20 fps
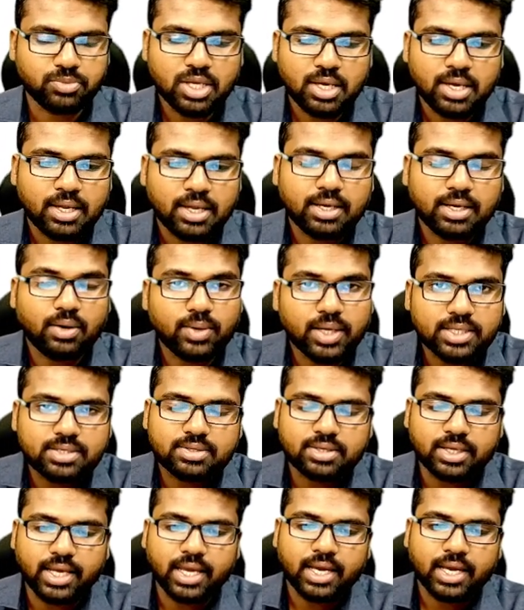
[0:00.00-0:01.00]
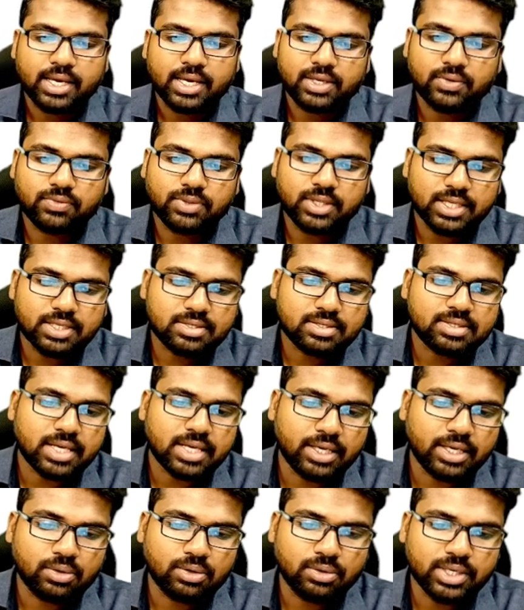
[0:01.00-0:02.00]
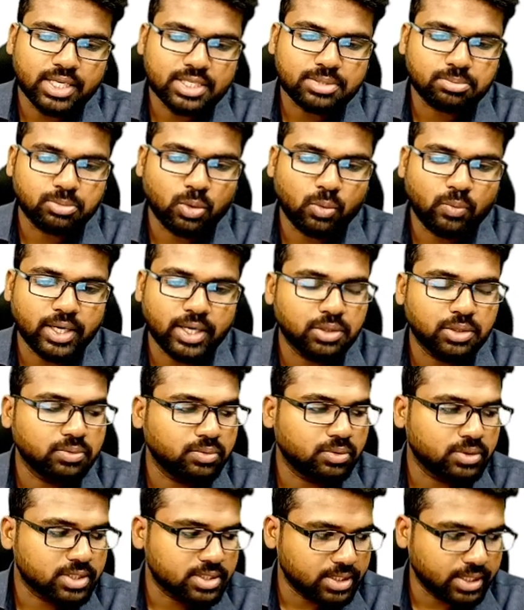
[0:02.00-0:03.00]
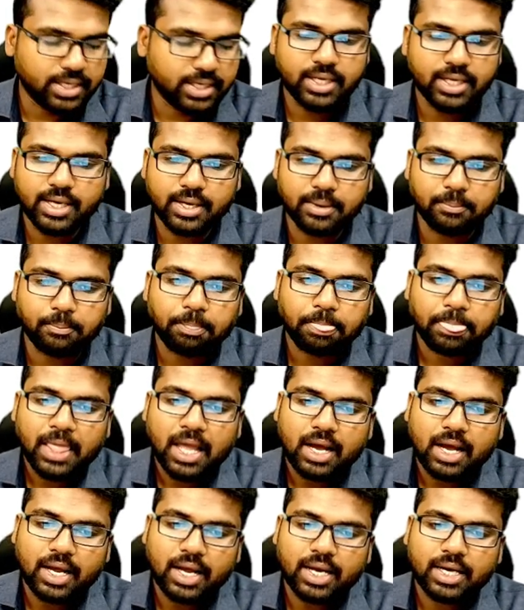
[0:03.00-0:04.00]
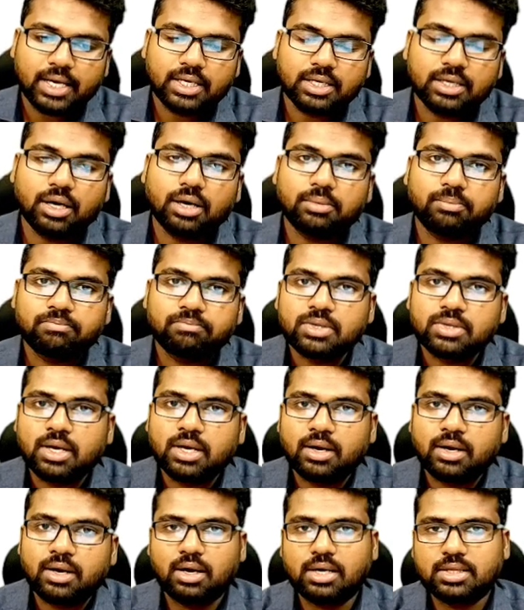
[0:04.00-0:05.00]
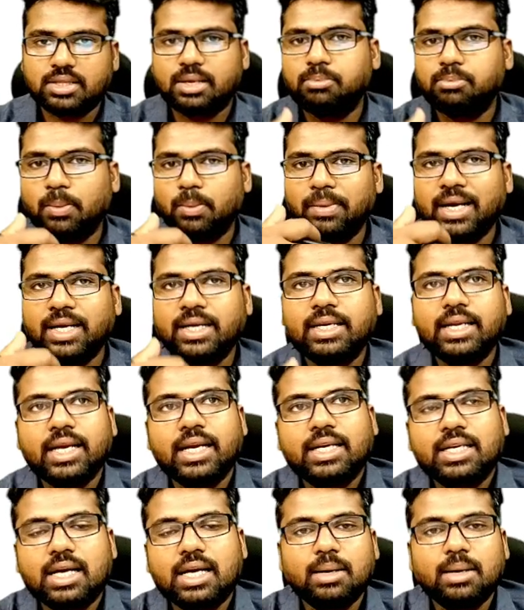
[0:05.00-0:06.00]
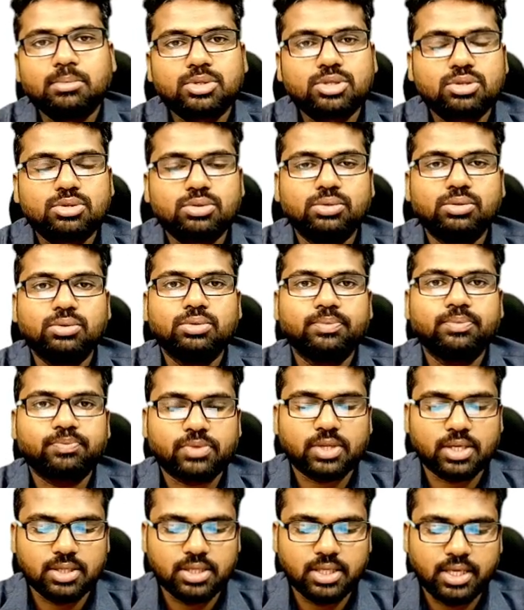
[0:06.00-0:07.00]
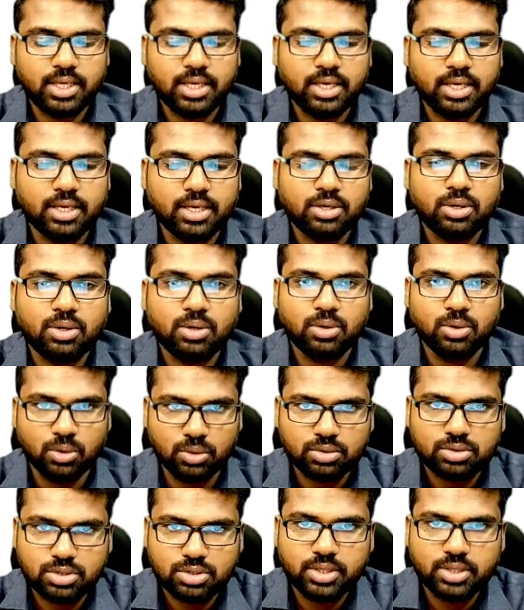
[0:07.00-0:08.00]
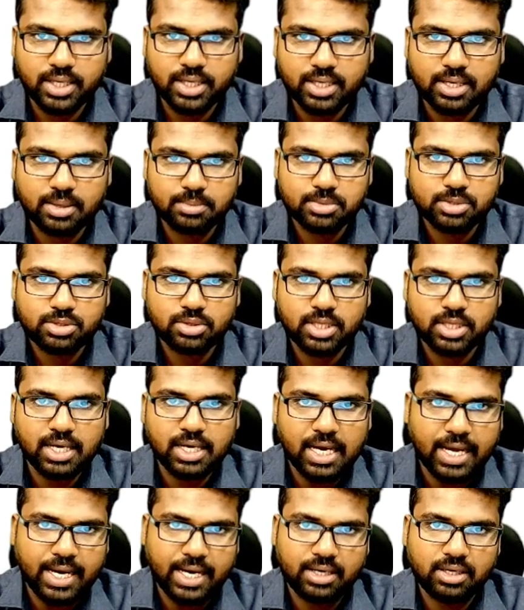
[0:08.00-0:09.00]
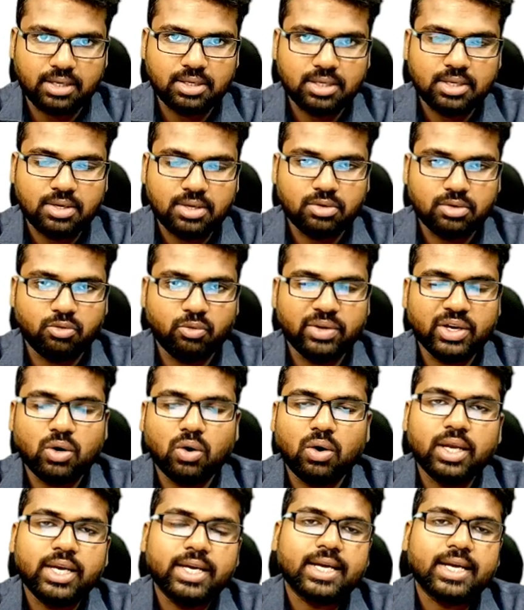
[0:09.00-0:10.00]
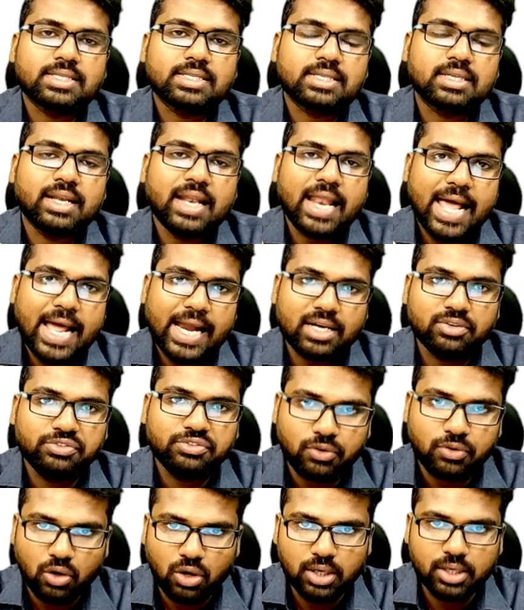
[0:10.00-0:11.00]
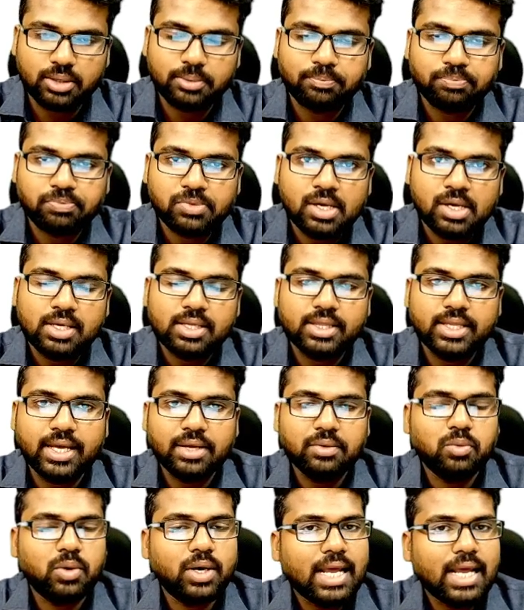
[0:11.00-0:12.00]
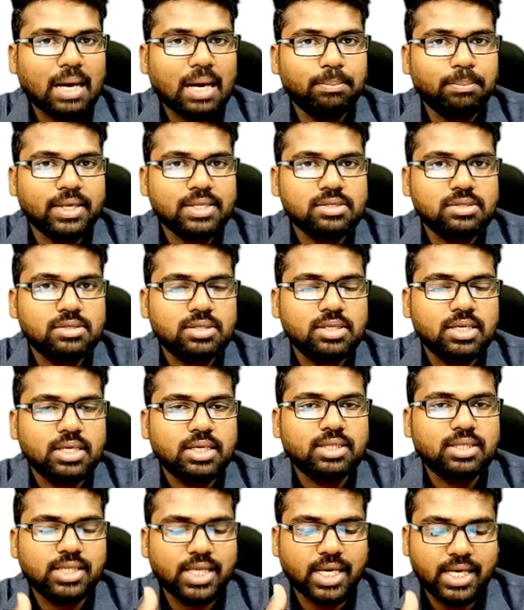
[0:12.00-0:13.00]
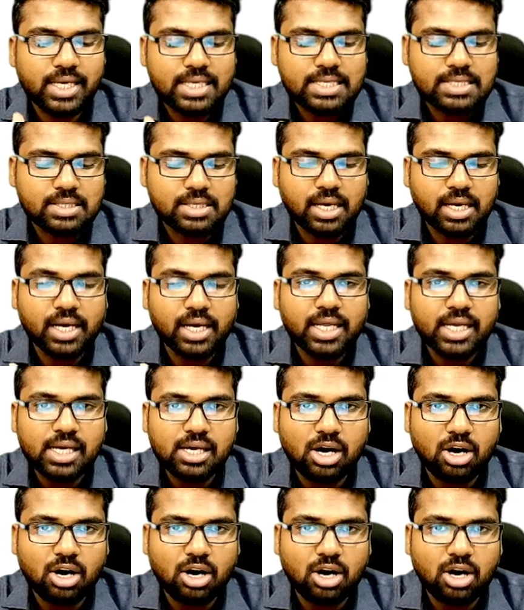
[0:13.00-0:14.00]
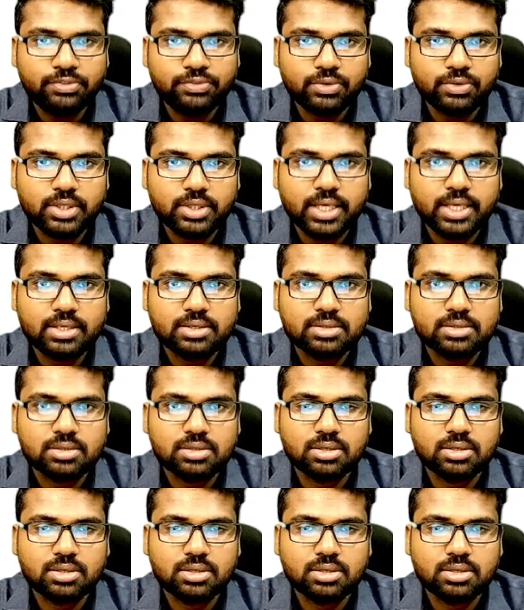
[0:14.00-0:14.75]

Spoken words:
Now, let's say if this cyclone is moving towards India, and the moment it comes to the coast, it comes to the land, we call it as landfall. There, what happens? There is cutting off this